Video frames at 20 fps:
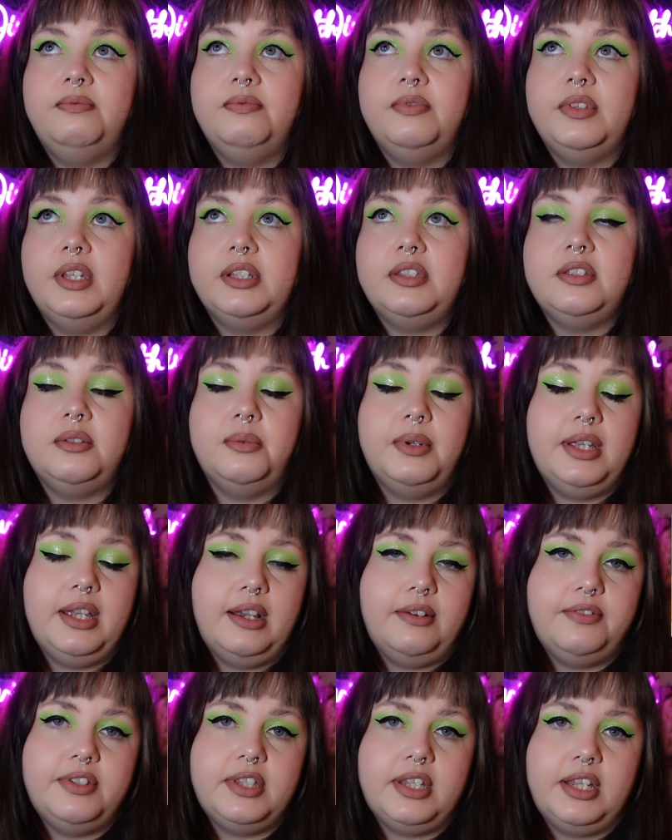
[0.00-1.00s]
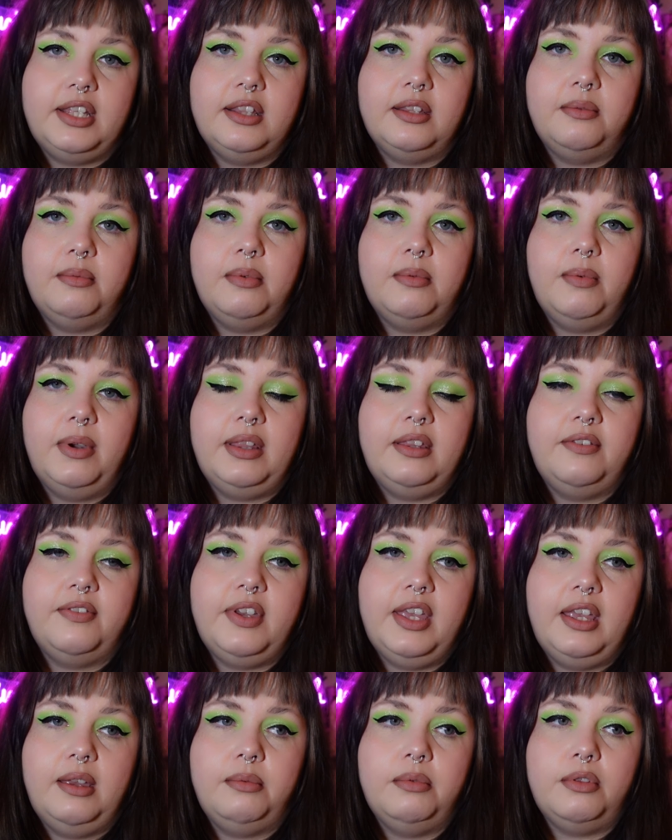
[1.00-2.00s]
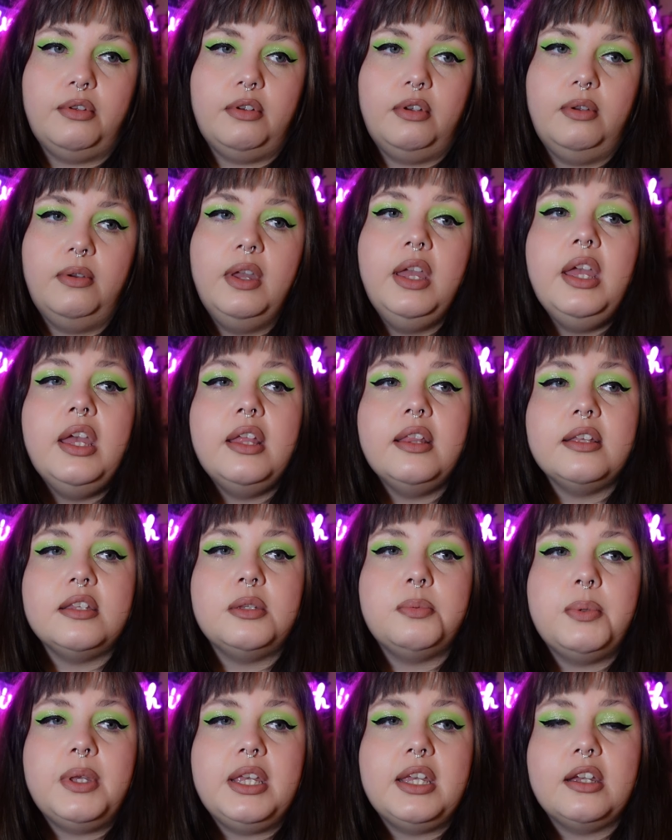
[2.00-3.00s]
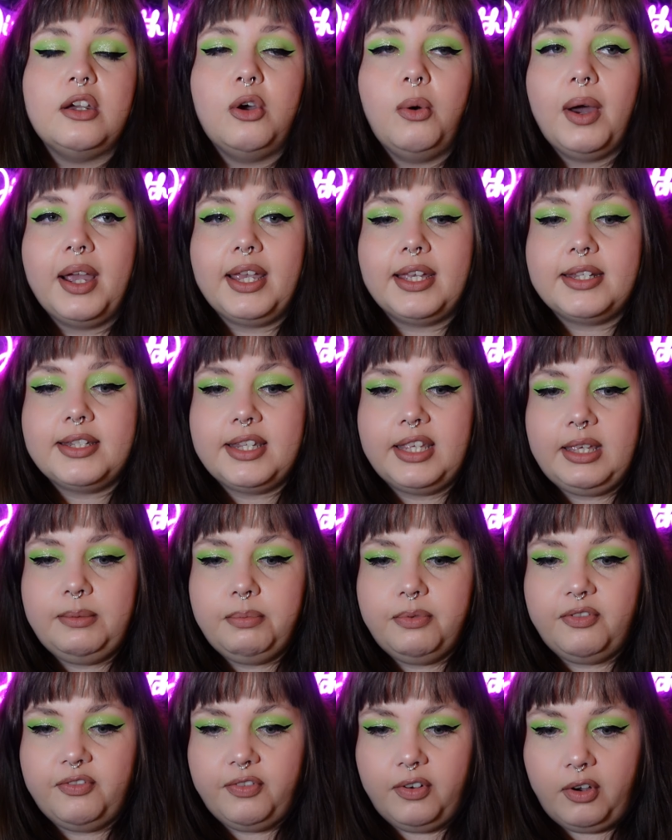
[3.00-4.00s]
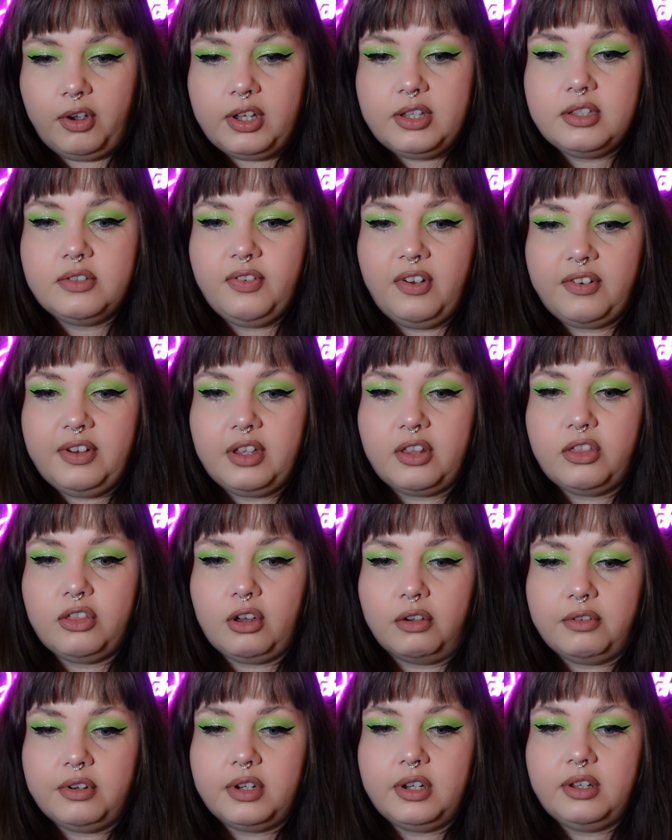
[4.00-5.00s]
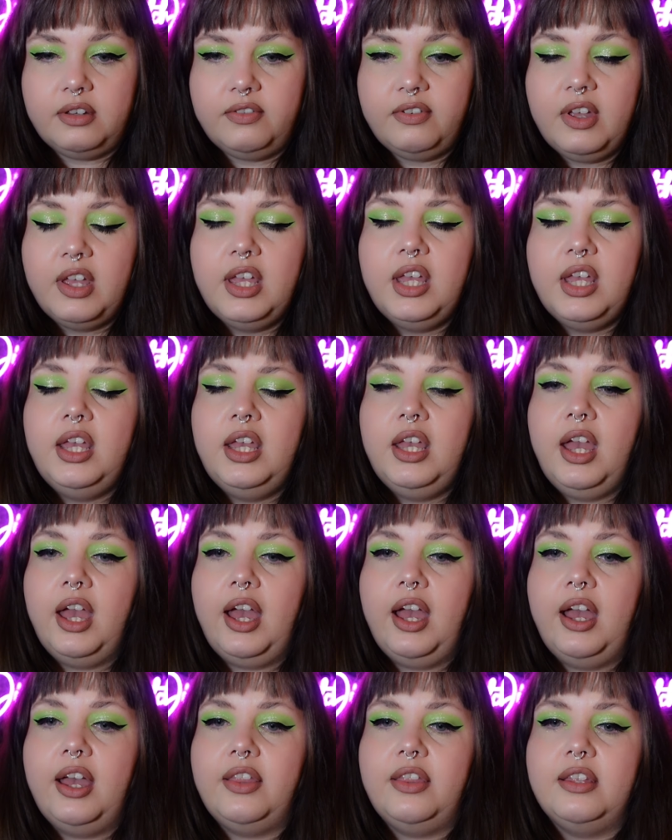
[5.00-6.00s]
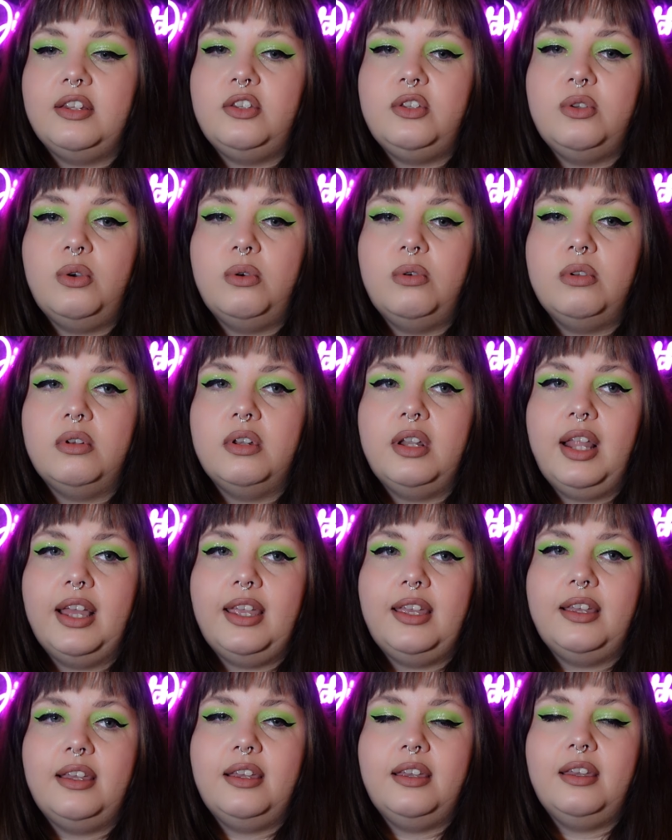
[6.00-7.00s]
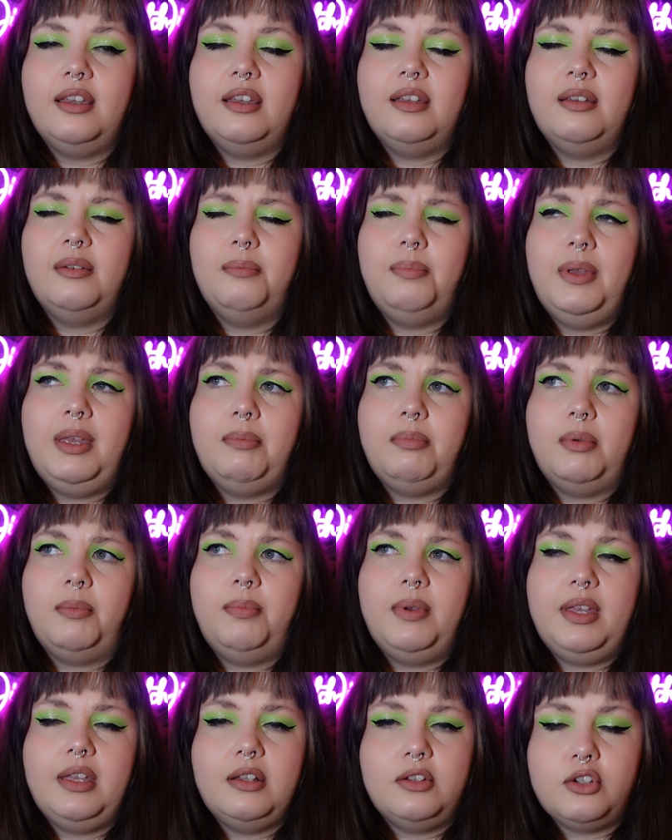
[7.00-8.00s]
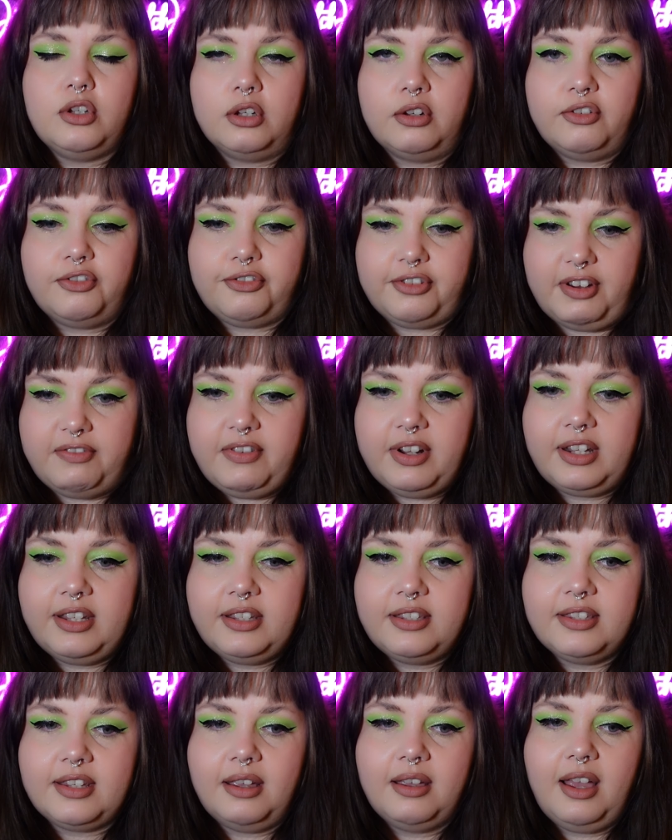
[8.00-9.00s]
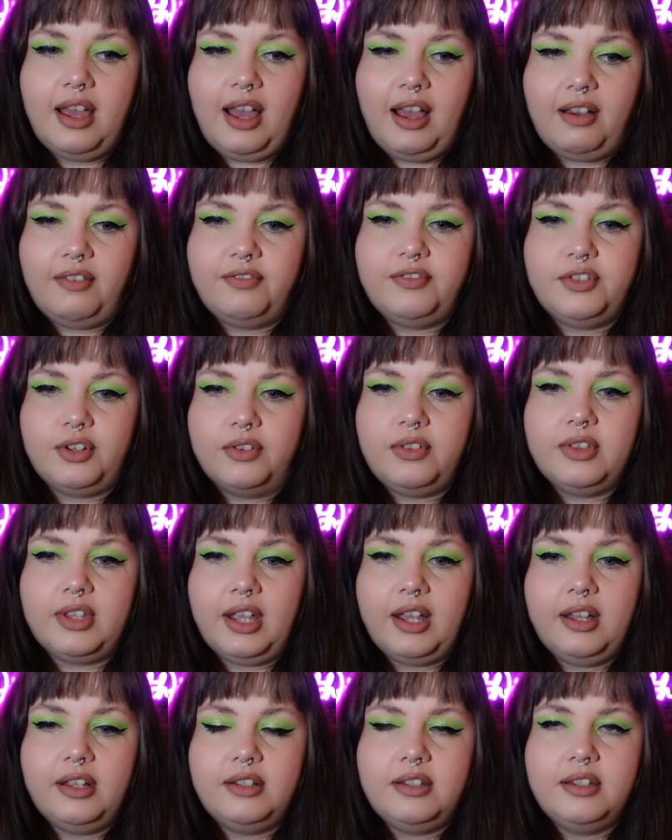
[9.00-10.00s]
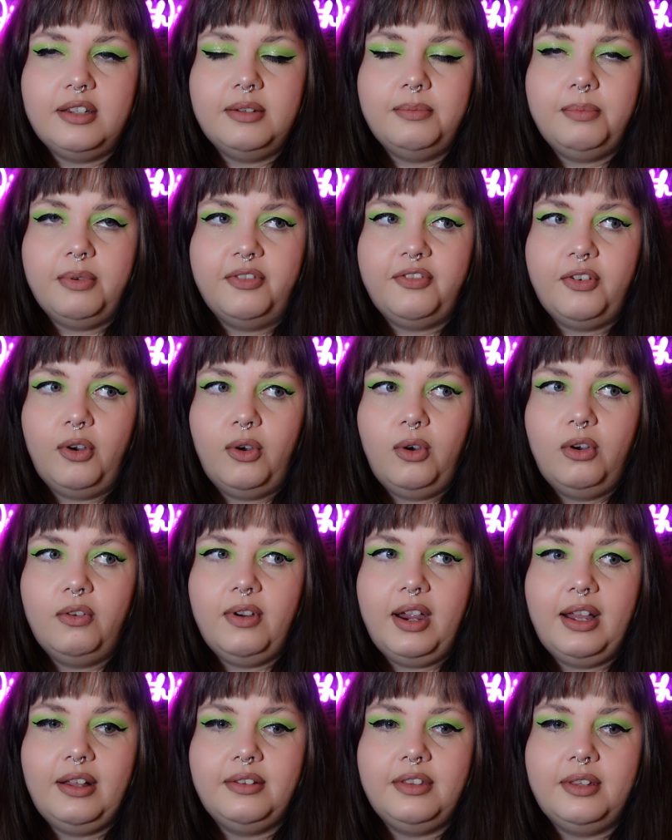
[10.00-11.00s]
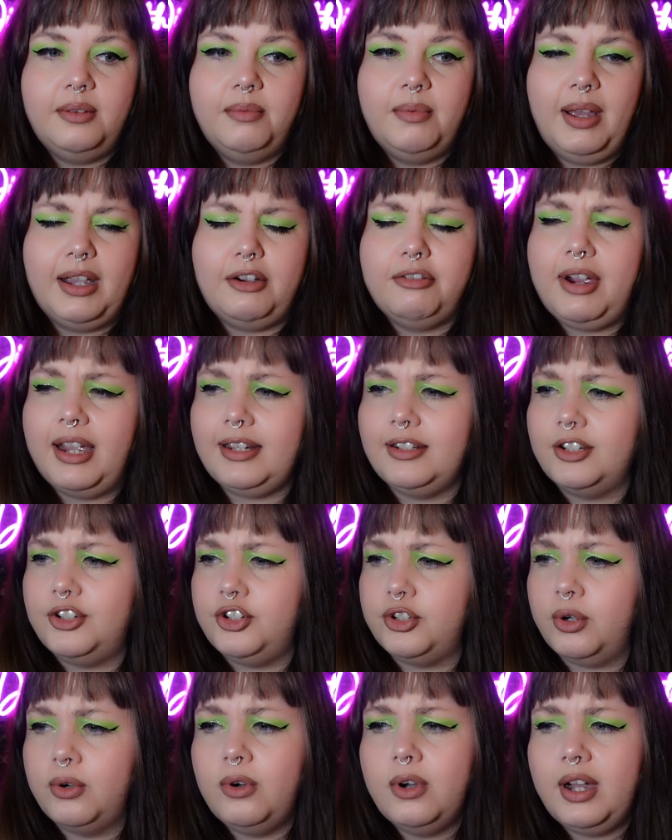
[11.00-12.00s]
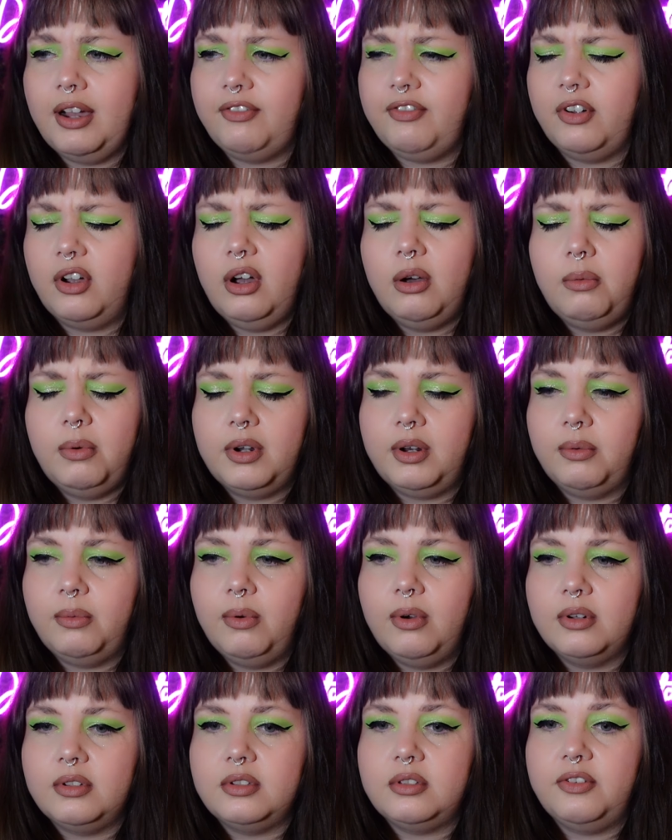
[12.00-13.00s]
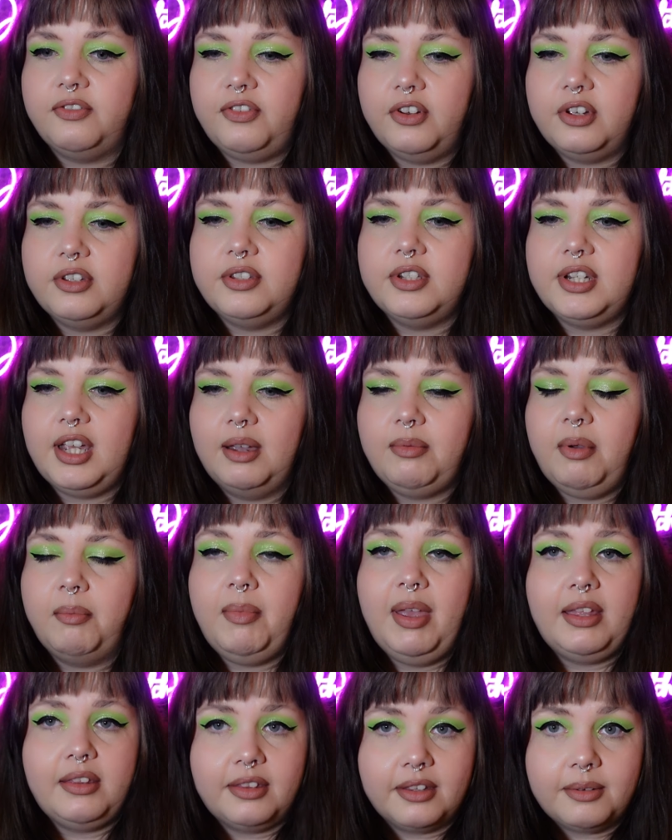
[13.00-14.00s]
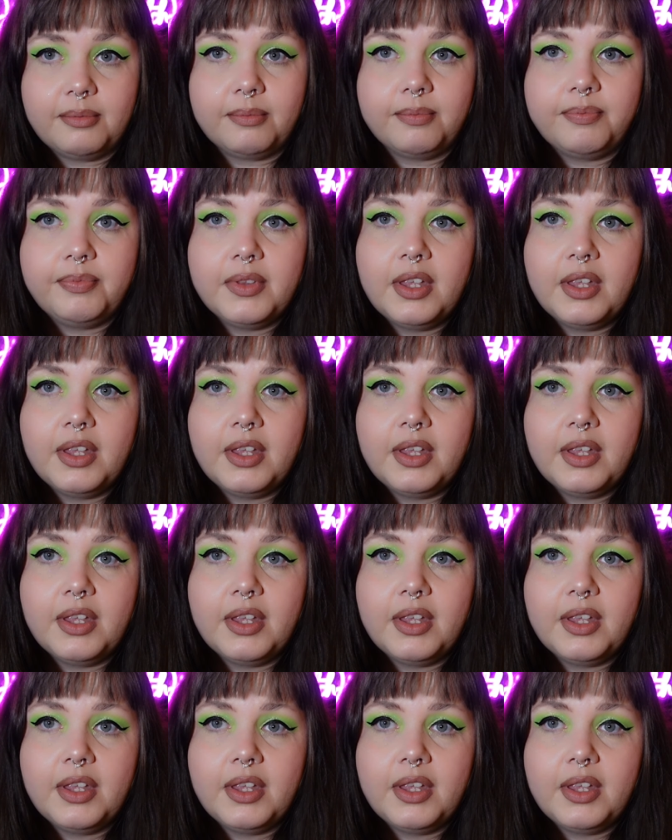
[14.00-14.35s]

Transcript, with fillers: That's the way I've seen them when they've came through. They speak in quite a deep voice, very authoritative. Uh, they don't like people being too frivolous. I, have done that before around them. I cracked a joke. I forgot what it was the first time I met them.